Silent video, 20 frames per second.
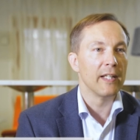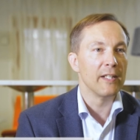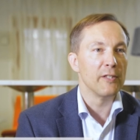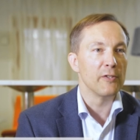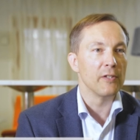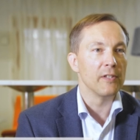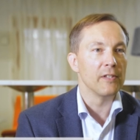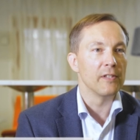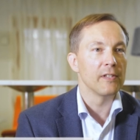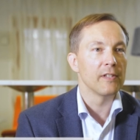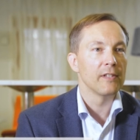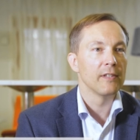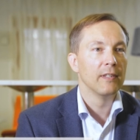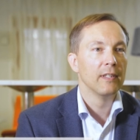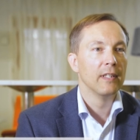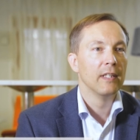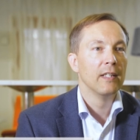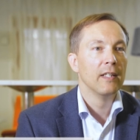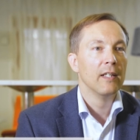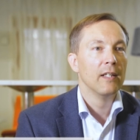Engines.
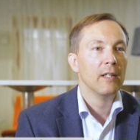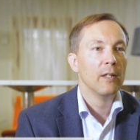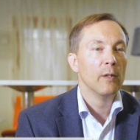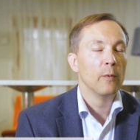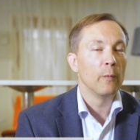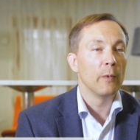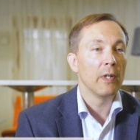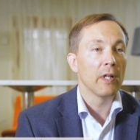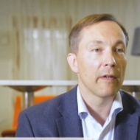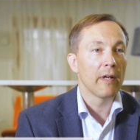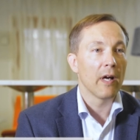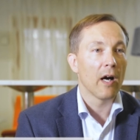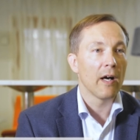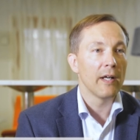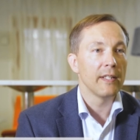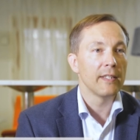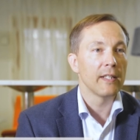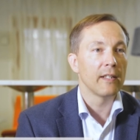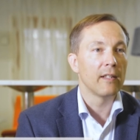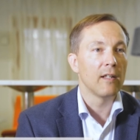We are a
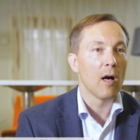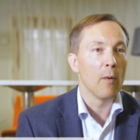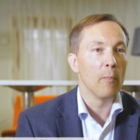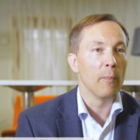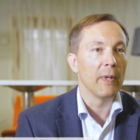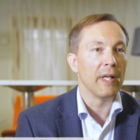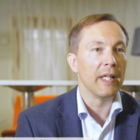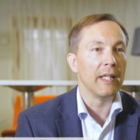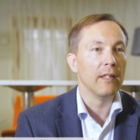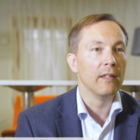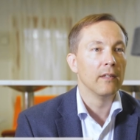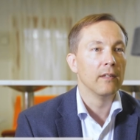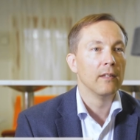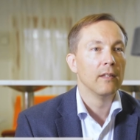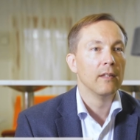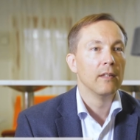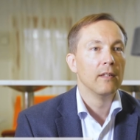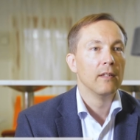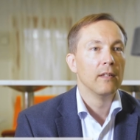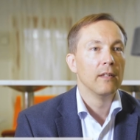high-tech company
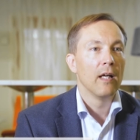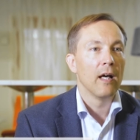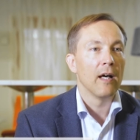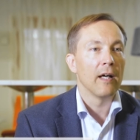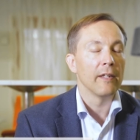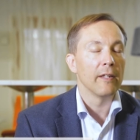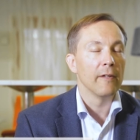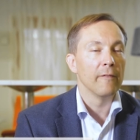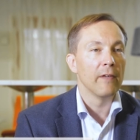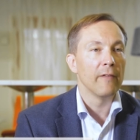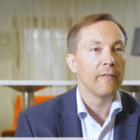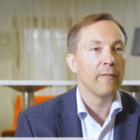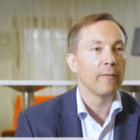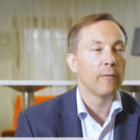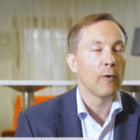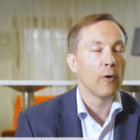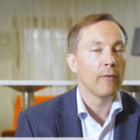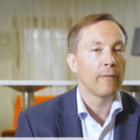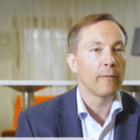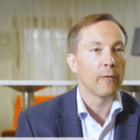at the very
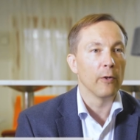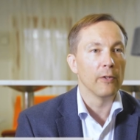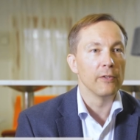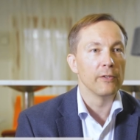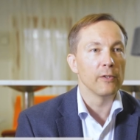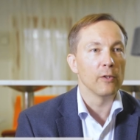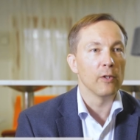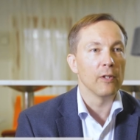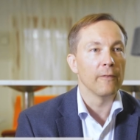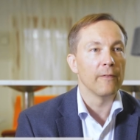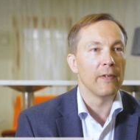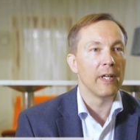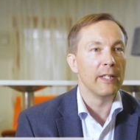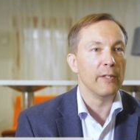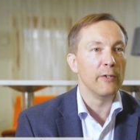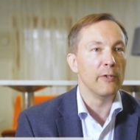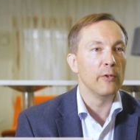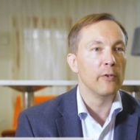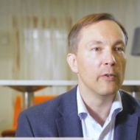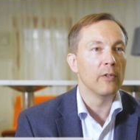forefront of a
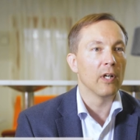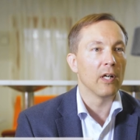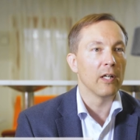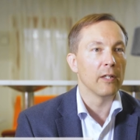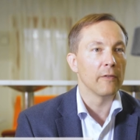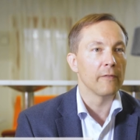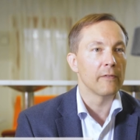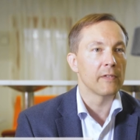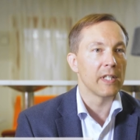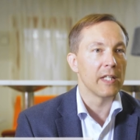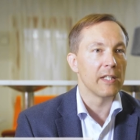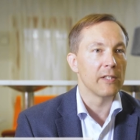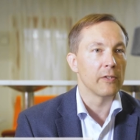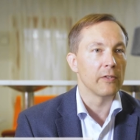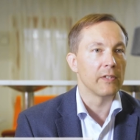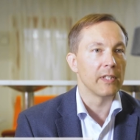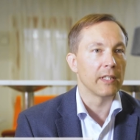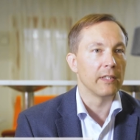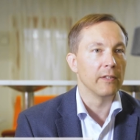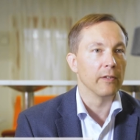new kind of sensor
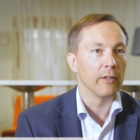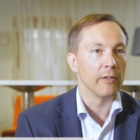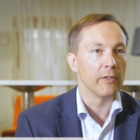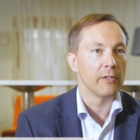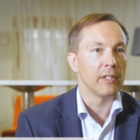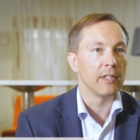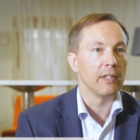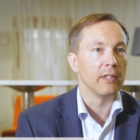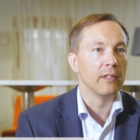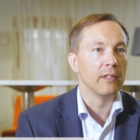technology